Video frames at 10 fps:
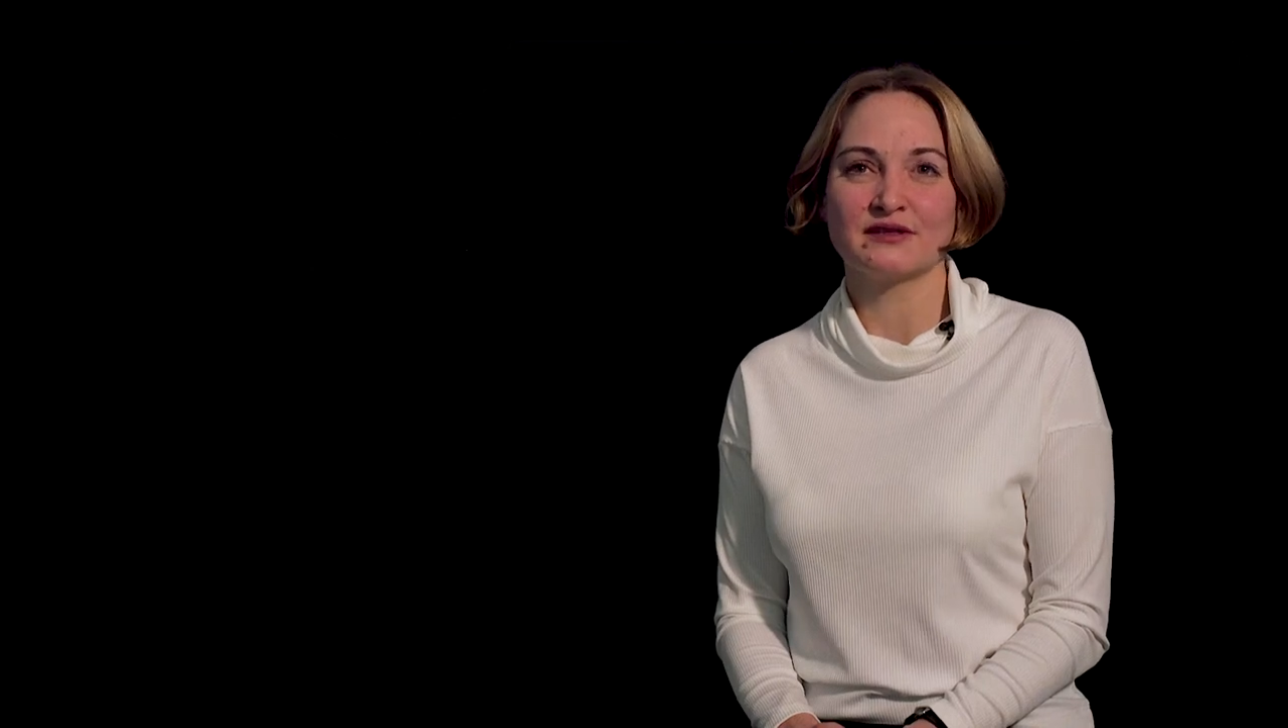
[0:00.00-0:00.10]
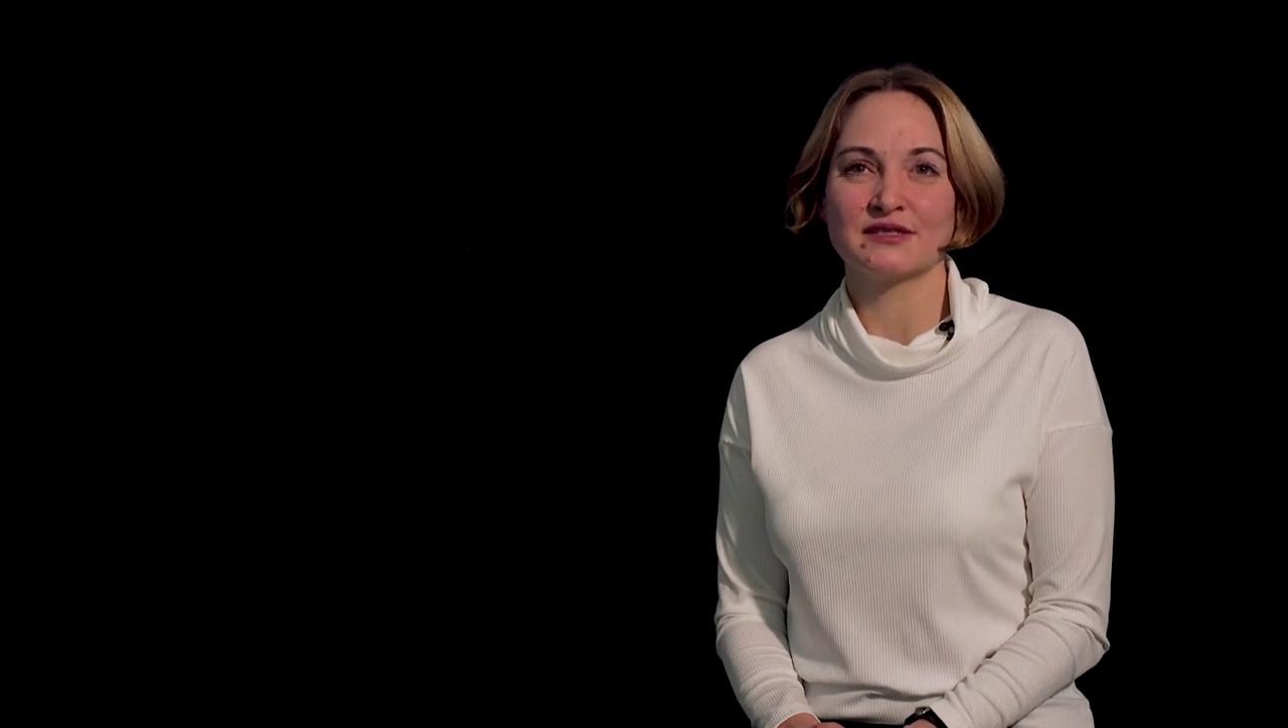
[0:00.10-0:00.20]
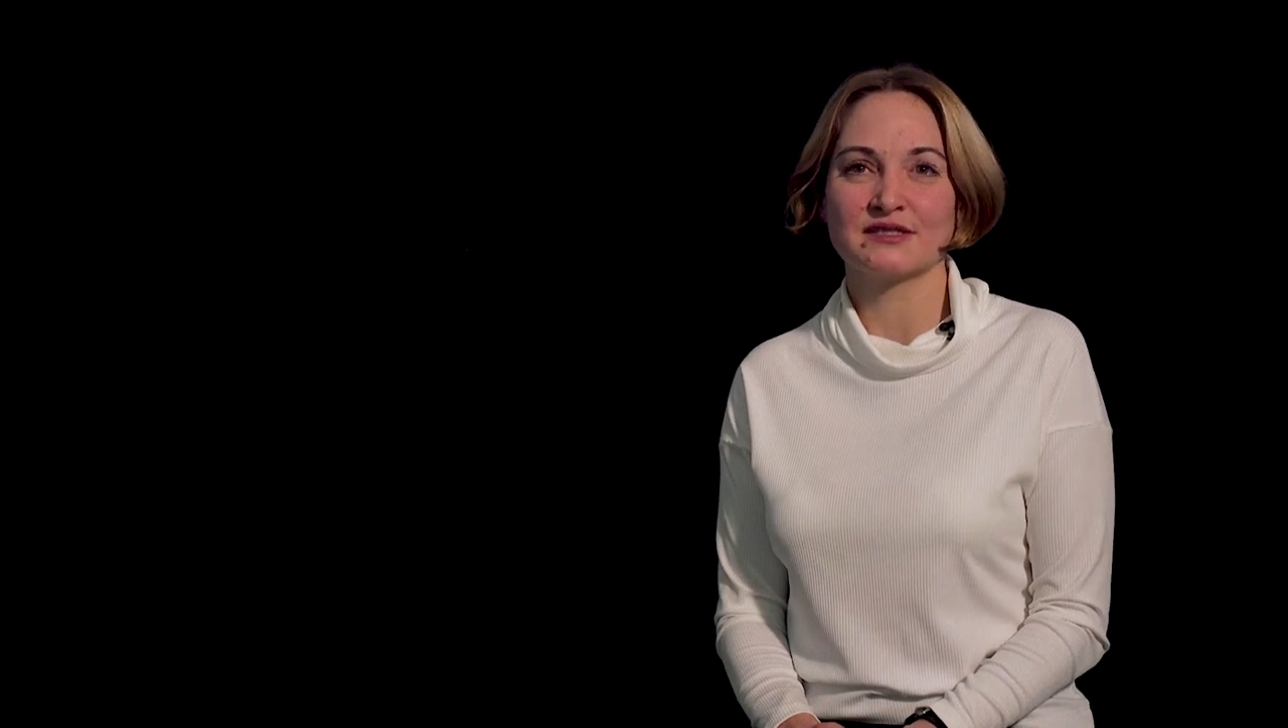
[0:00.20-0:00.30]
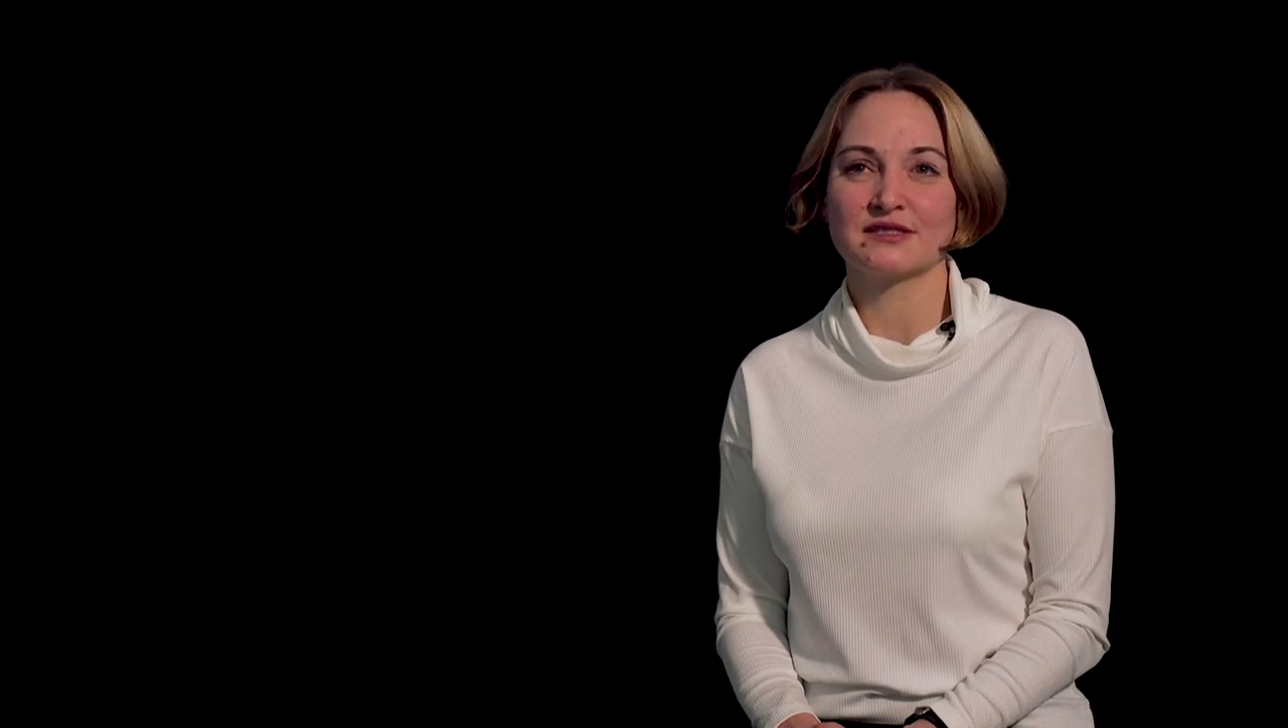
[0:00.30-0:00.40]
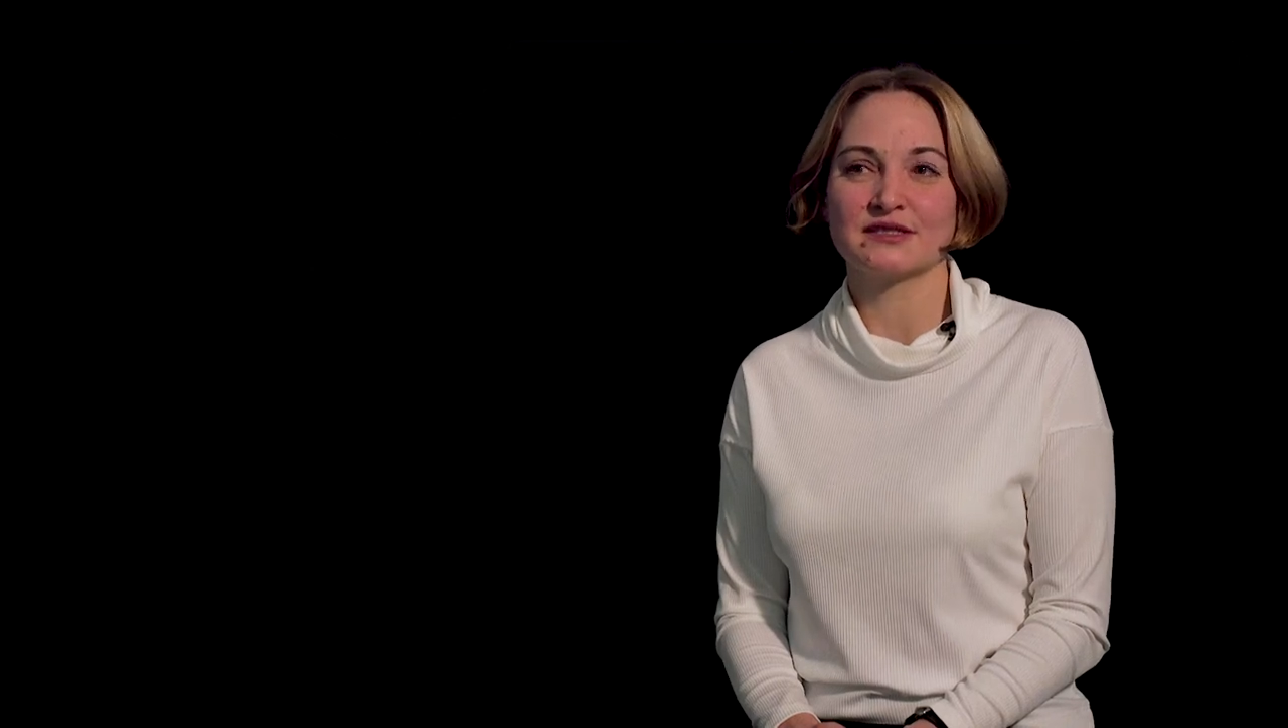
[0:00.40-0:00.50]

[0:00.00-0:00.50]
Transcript: is